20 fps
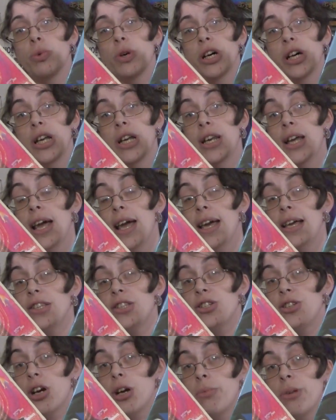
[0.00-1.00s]
1 and
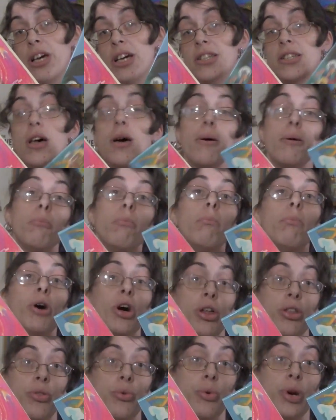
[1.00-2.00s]
Starblaze
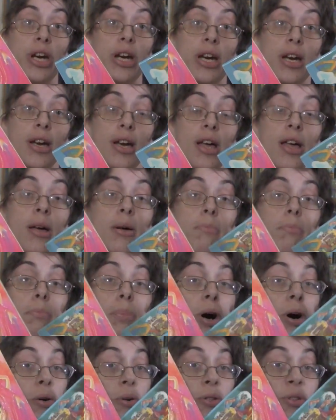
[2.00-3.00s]
Book 3,
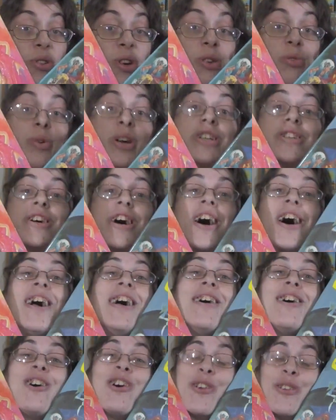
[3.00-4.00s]
both of which
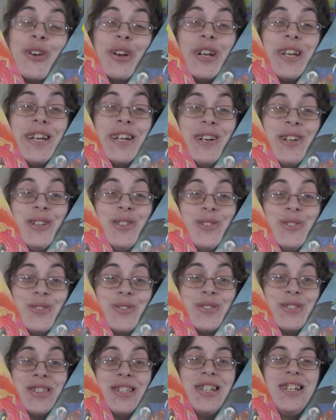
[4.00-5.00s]
I already
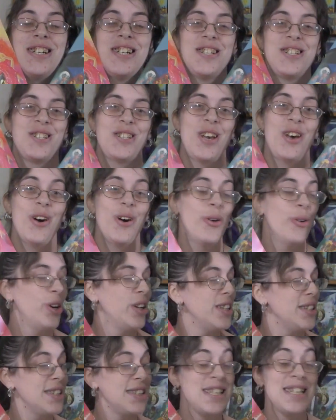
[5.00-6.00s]
own. So
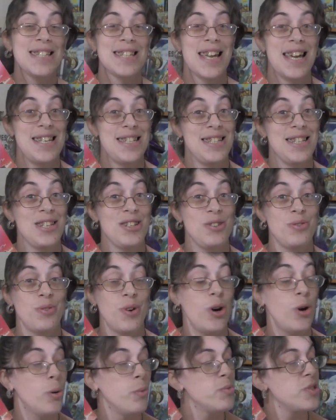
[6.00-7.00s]
these guys need new
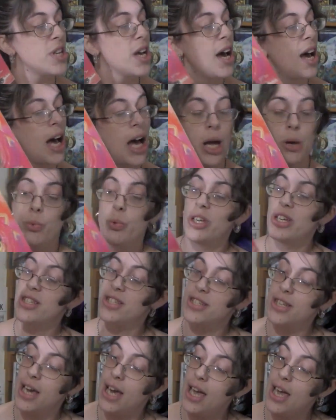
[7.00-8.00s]
homes. I will
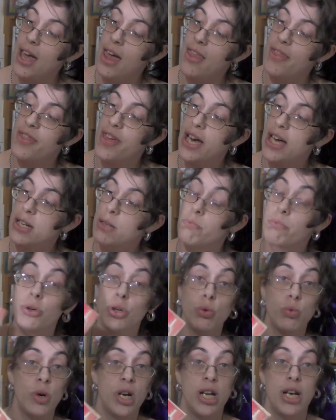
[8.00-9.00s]
say that
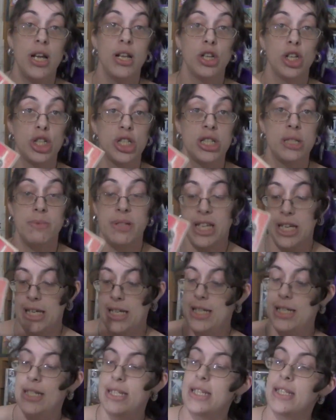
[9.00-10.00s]
Book 1 looks to be
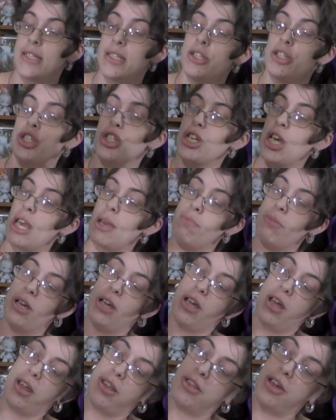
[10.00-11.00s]
in decent shape.
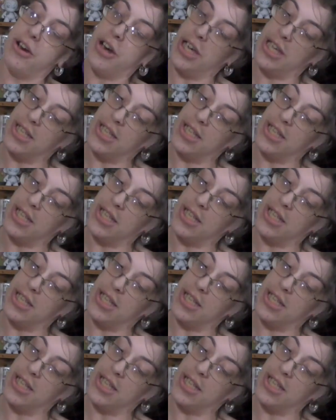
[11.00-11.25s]
There